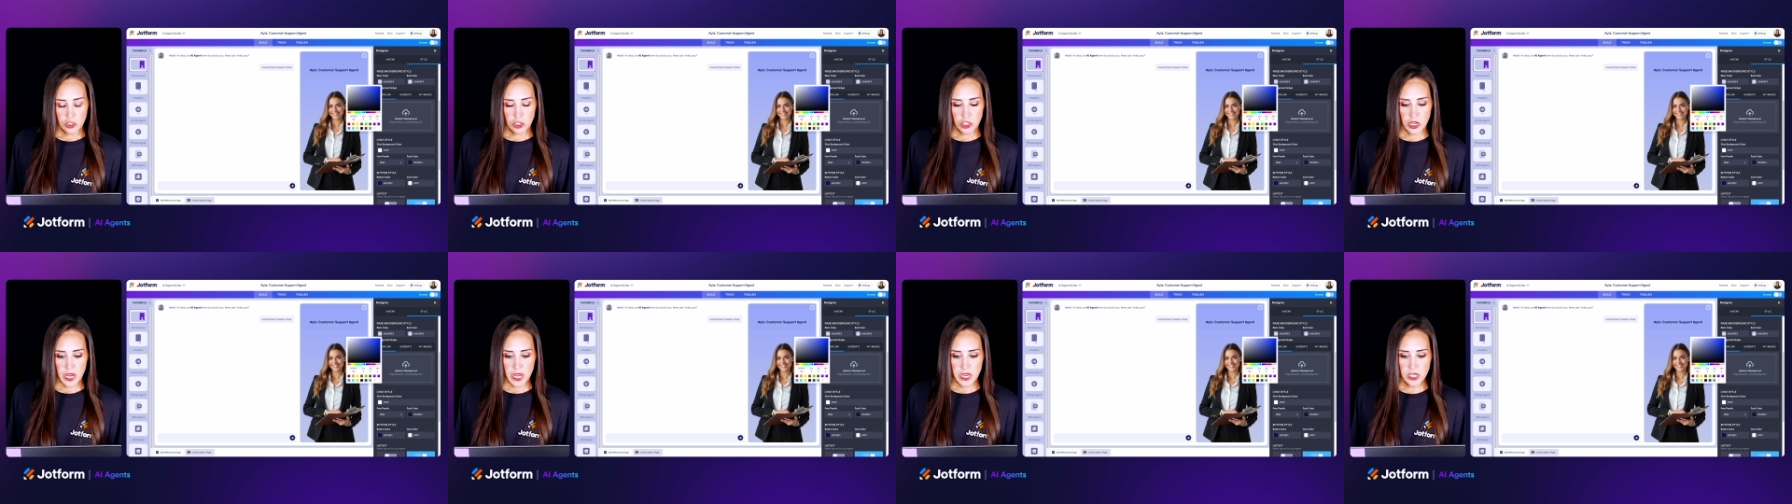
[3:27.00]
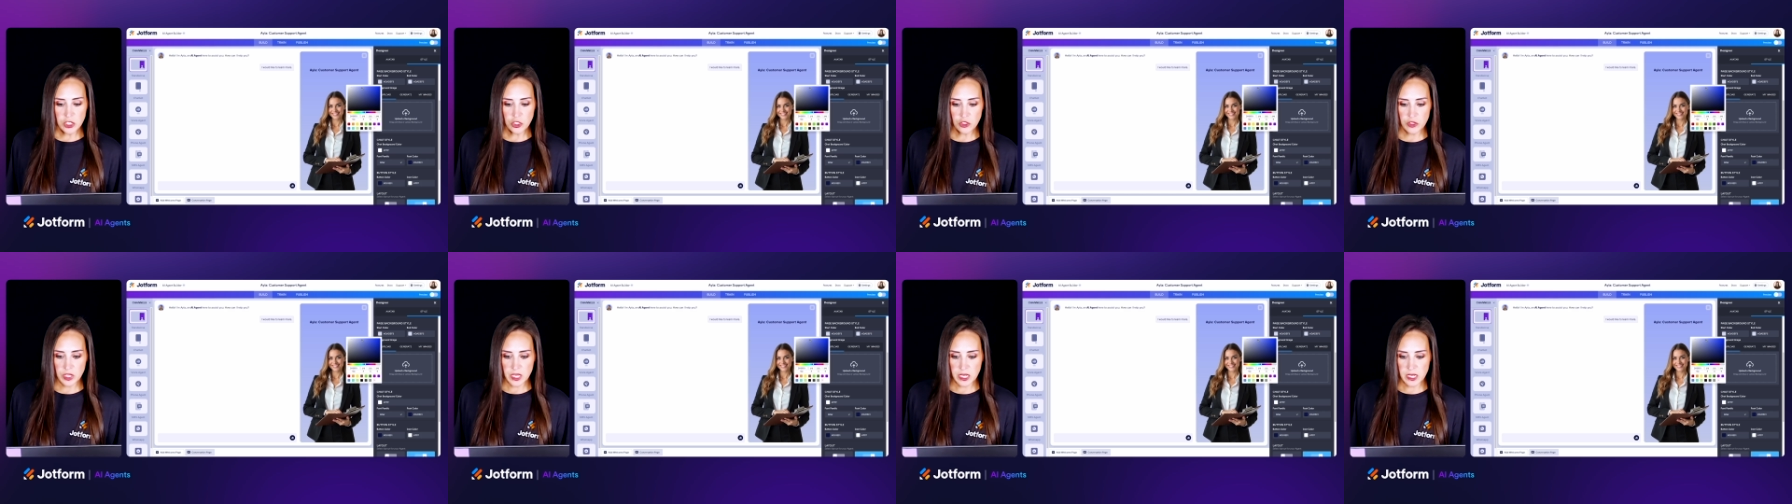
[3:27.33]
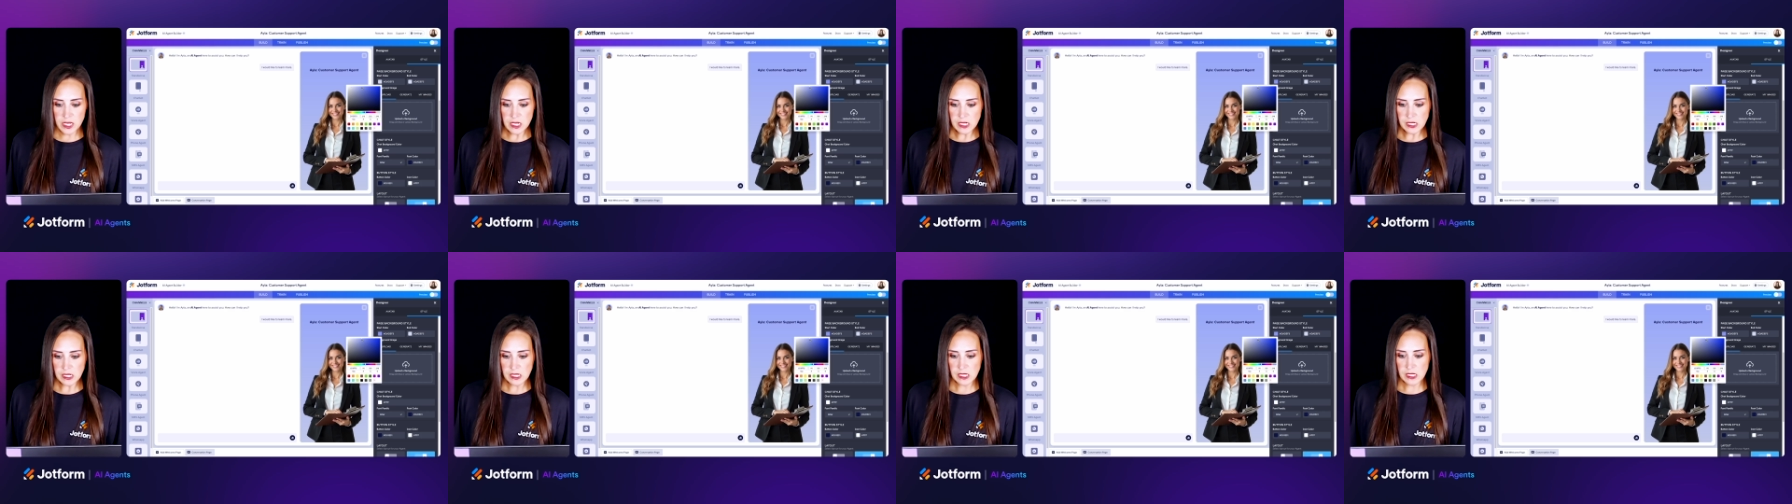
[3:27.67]
change
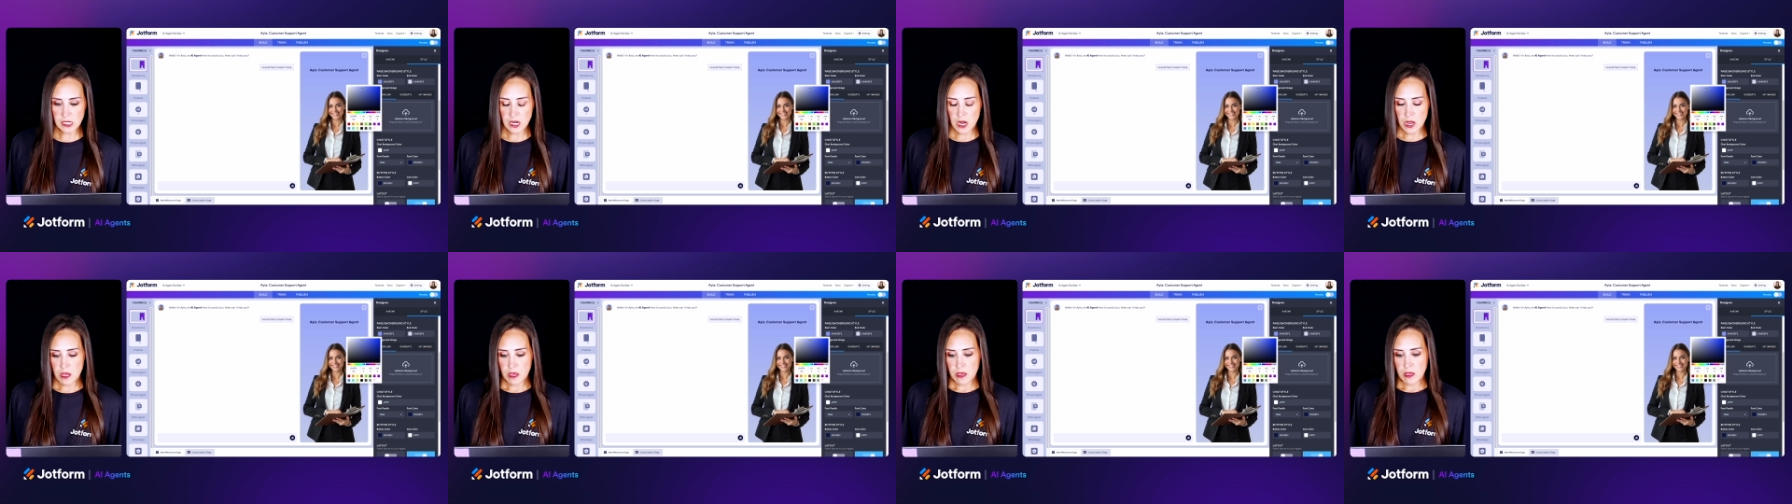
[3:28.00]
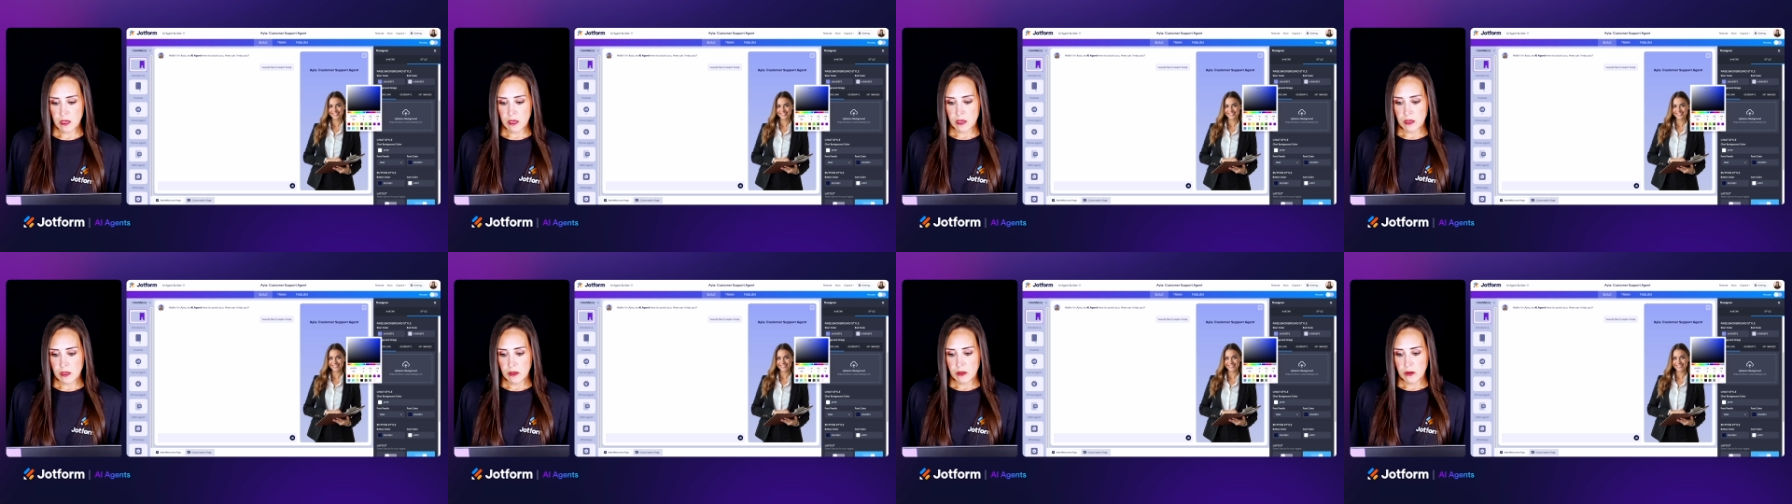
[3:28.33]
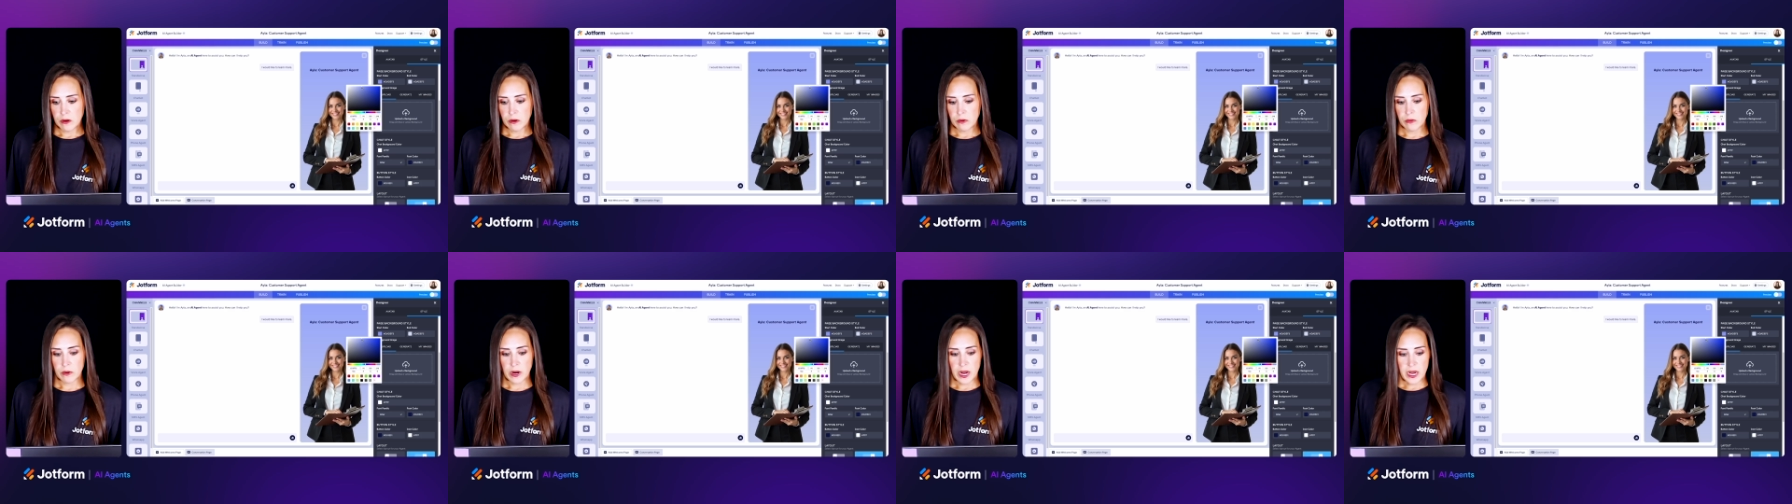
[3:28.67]
this,
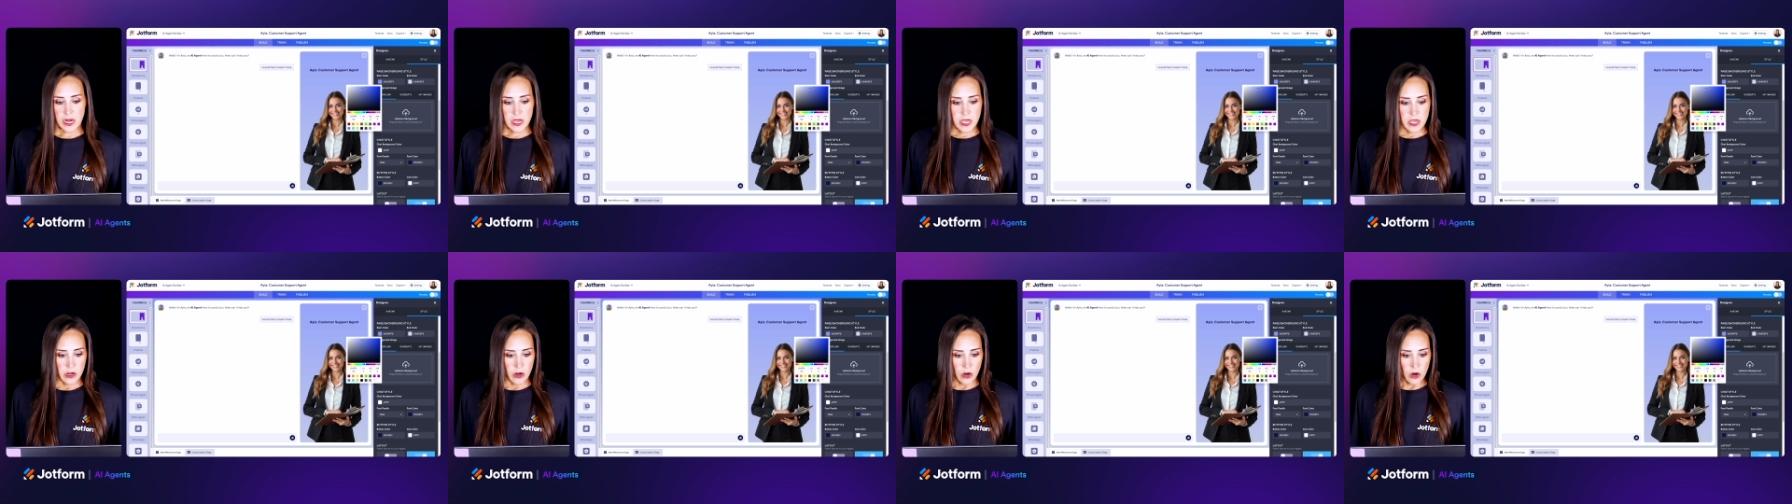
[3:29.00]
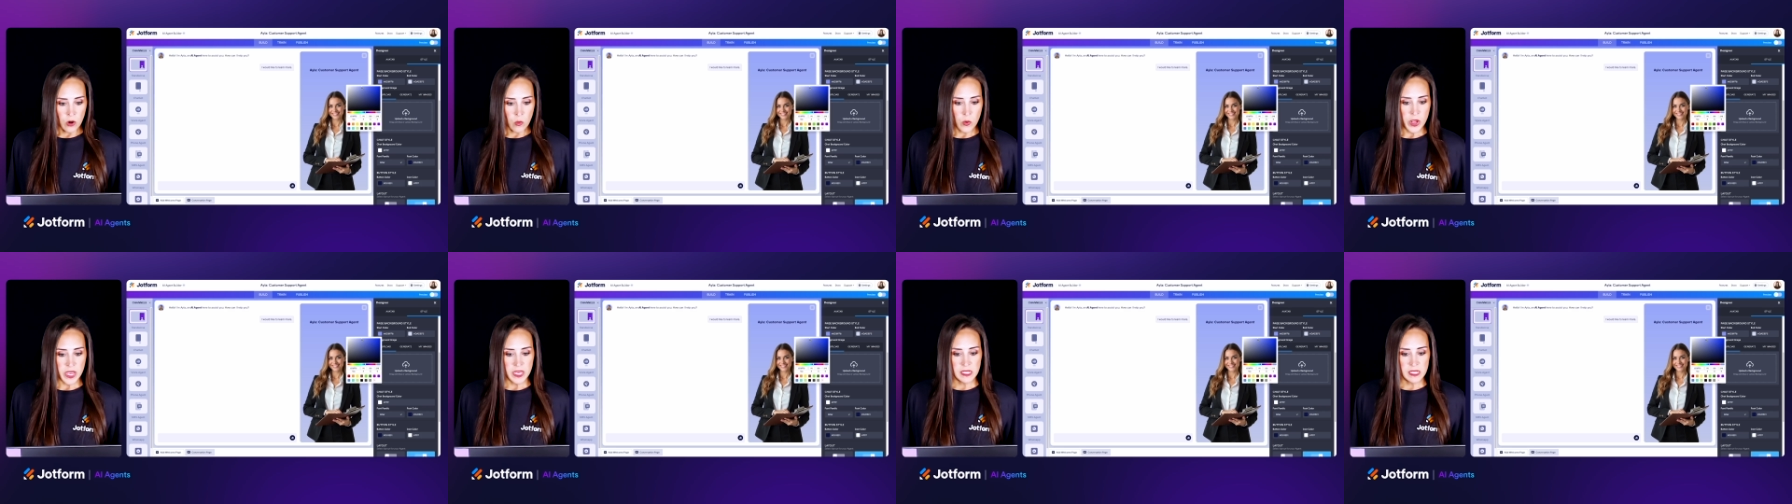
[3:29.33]
Right here,